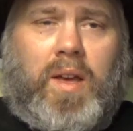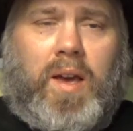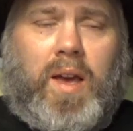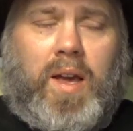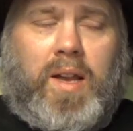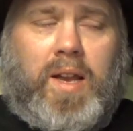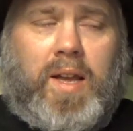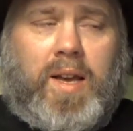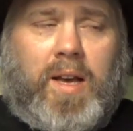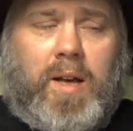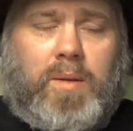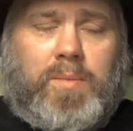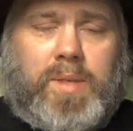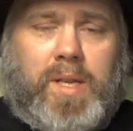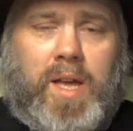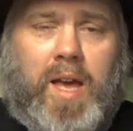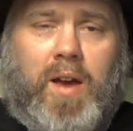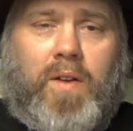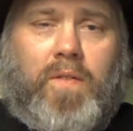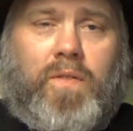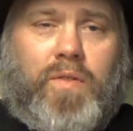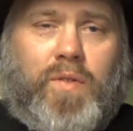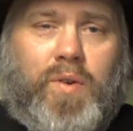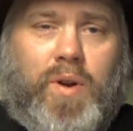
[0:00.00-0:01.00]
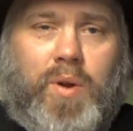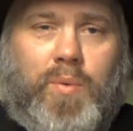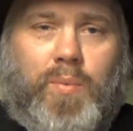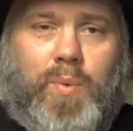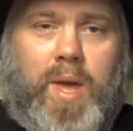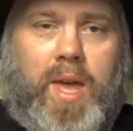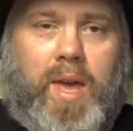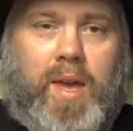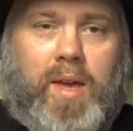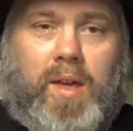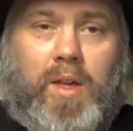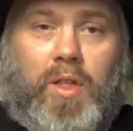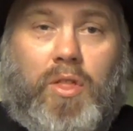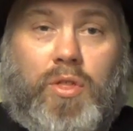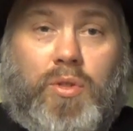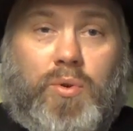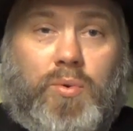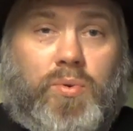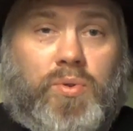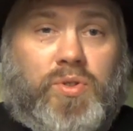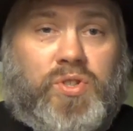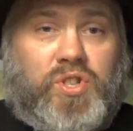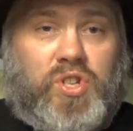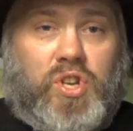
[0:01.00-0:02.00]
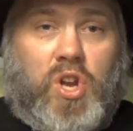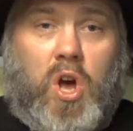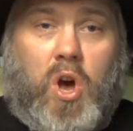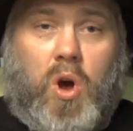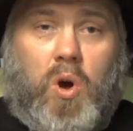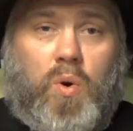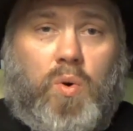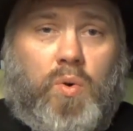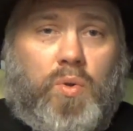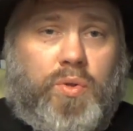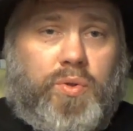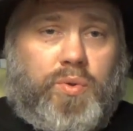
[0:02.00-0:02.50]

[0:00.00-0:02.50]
And he comes every week, through snow,